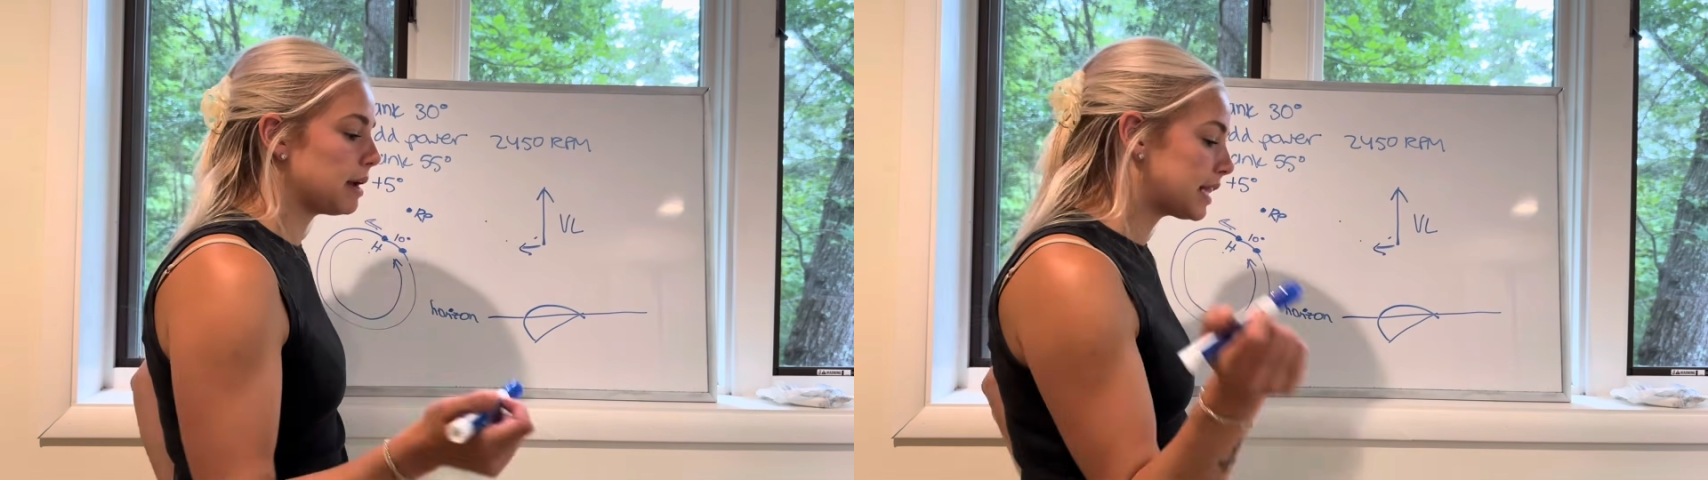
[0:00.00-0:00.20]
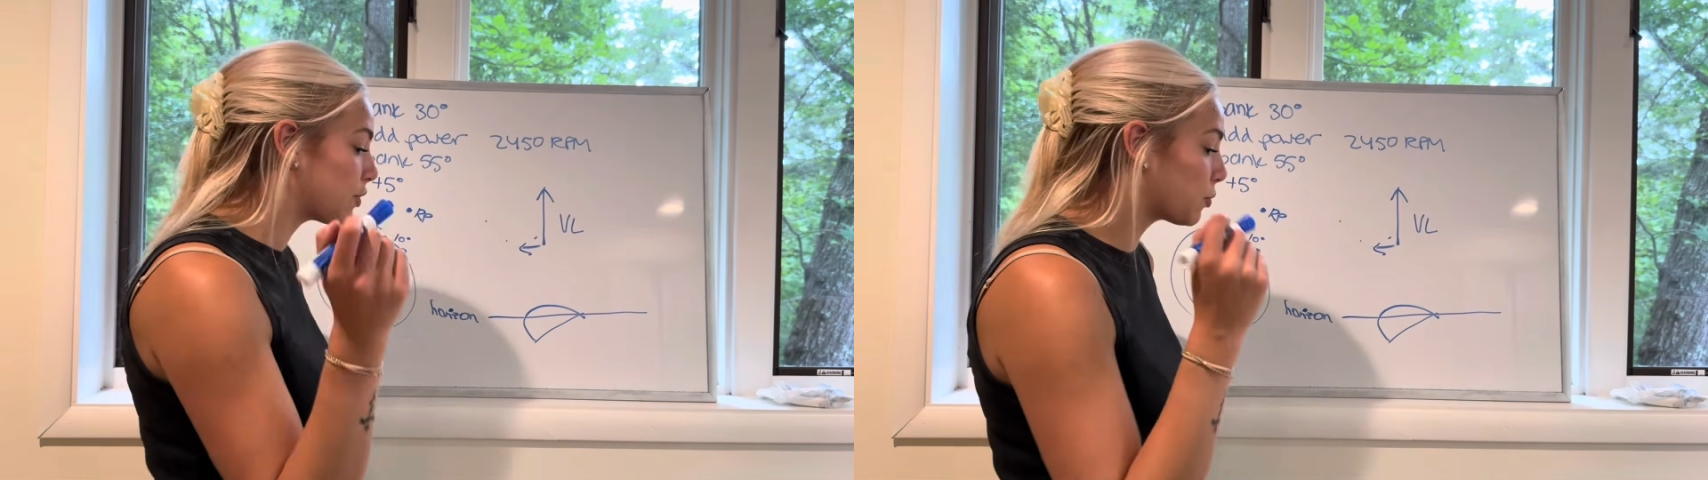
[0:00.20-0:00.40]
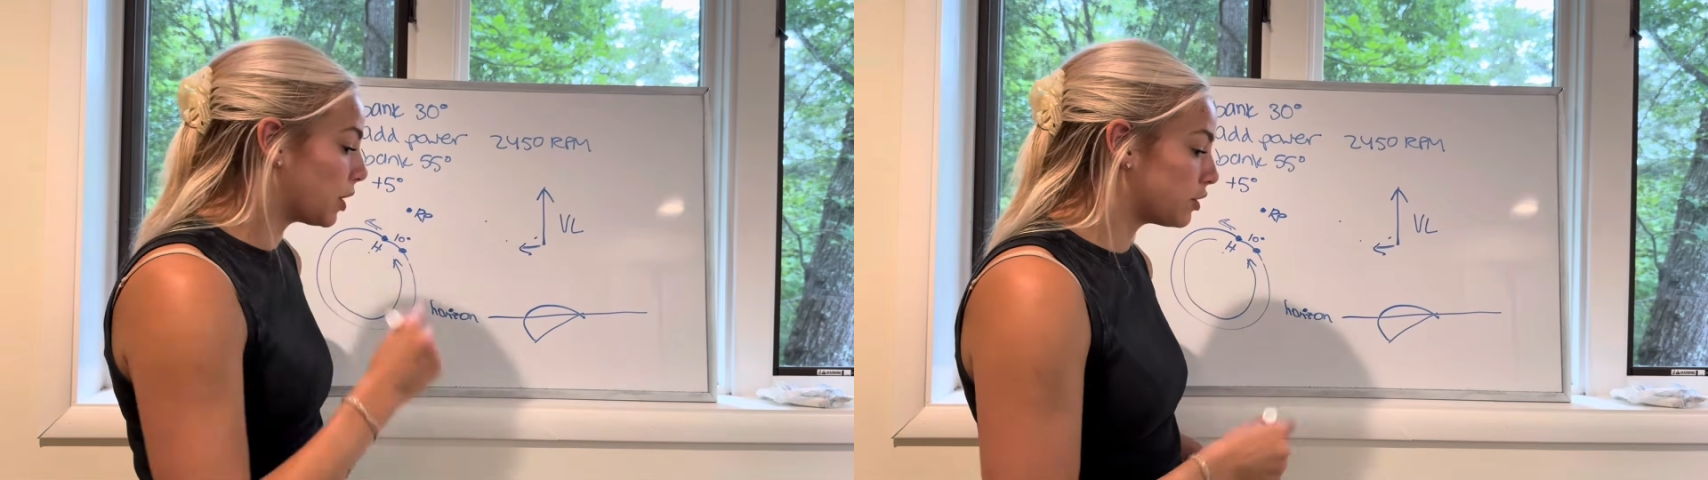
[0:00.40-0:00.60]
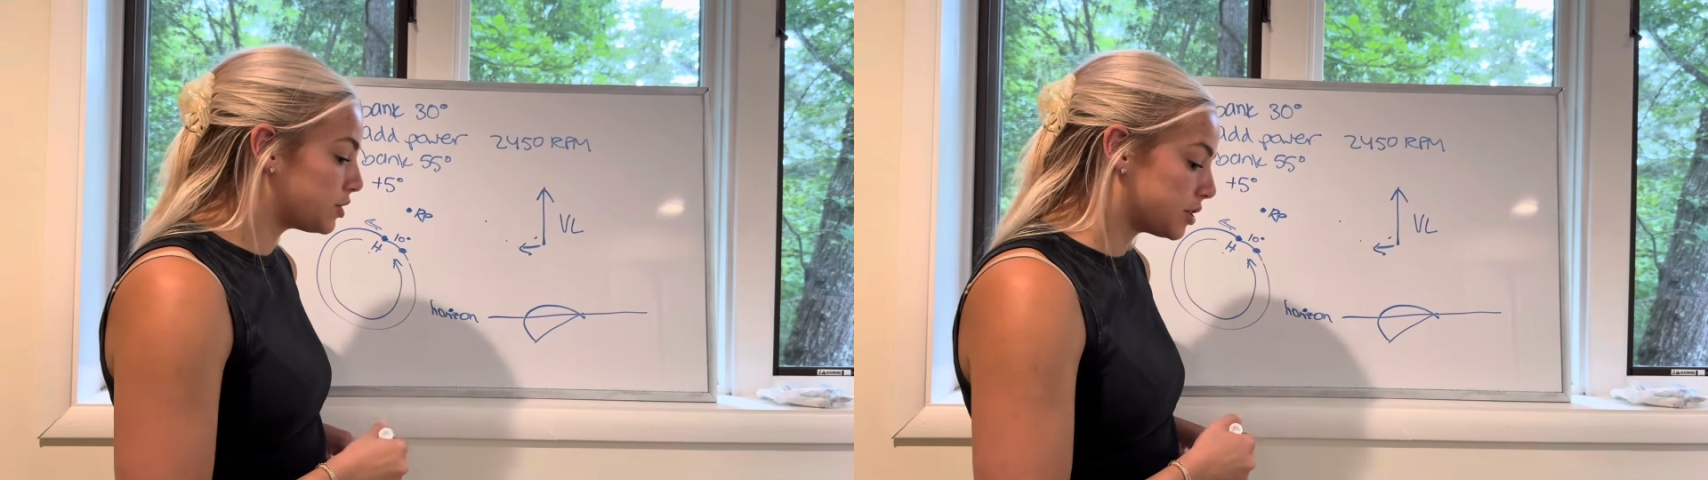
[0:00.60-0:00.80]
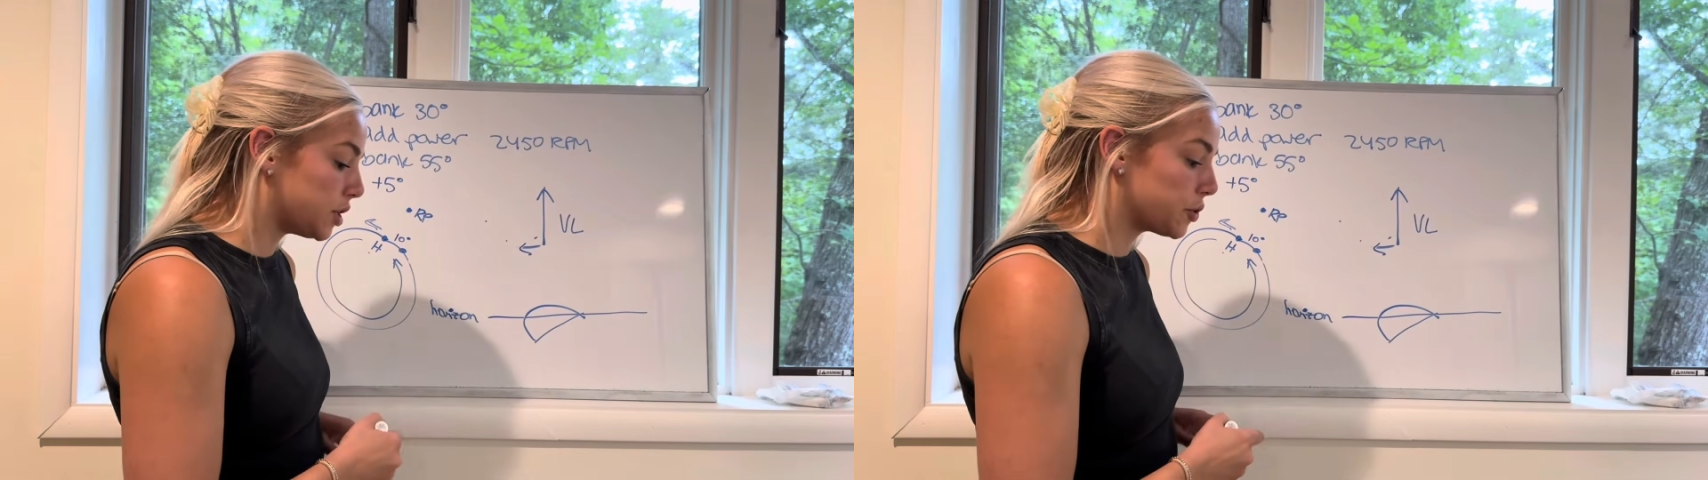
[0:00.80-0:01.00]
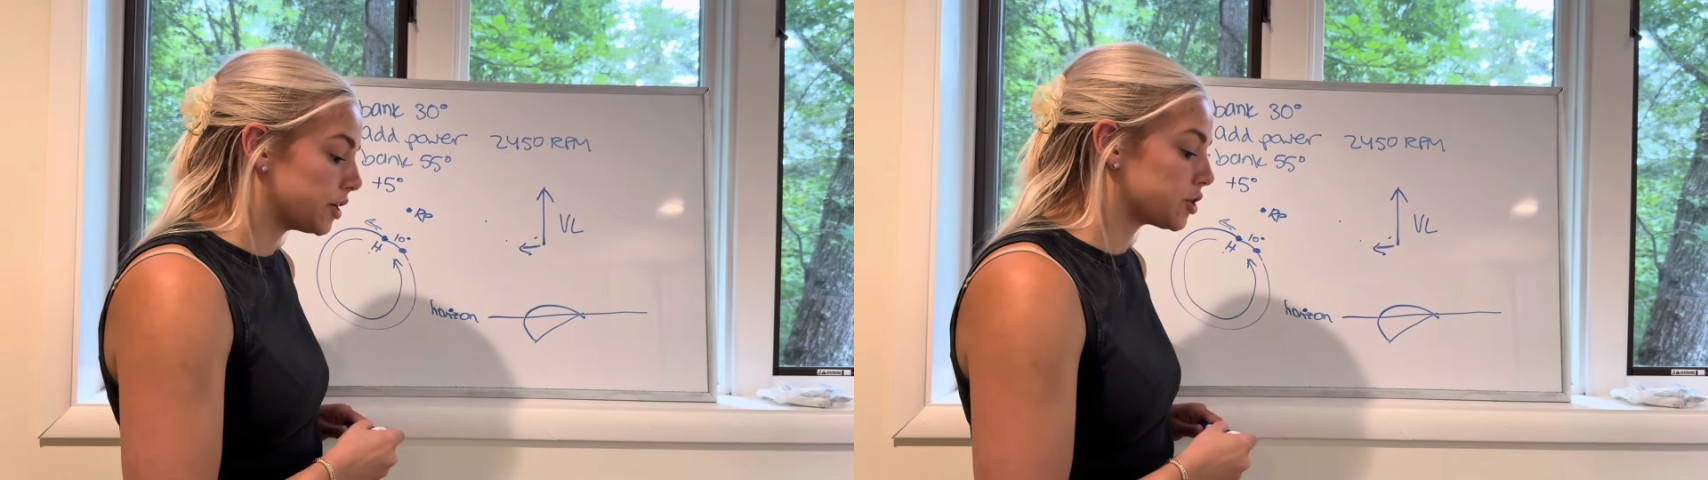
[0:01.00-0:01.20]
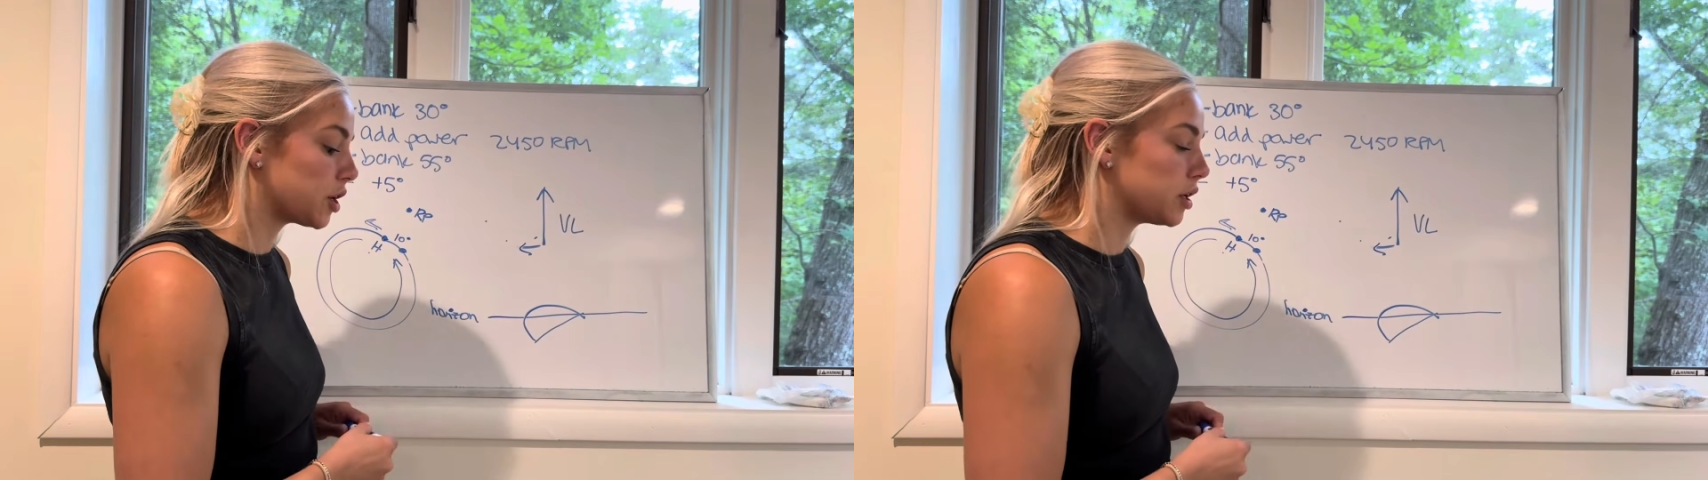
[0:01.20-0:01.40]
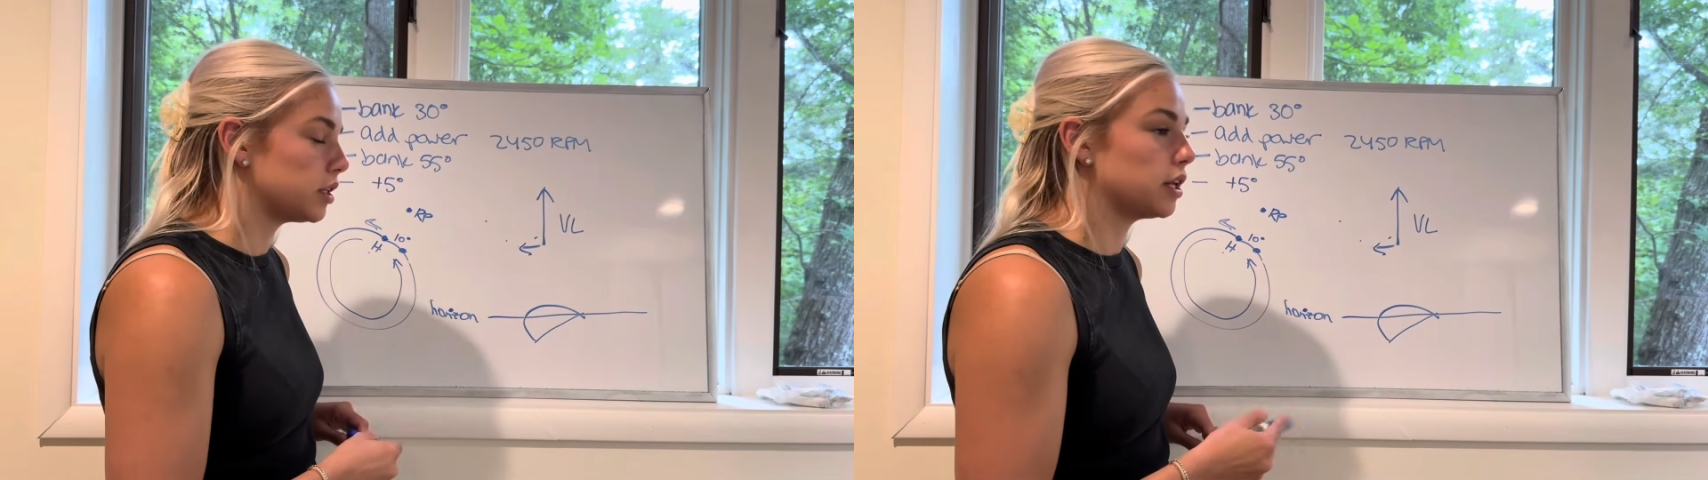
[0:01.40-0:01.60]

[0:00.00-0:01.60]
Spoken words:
make that 360-degree turn,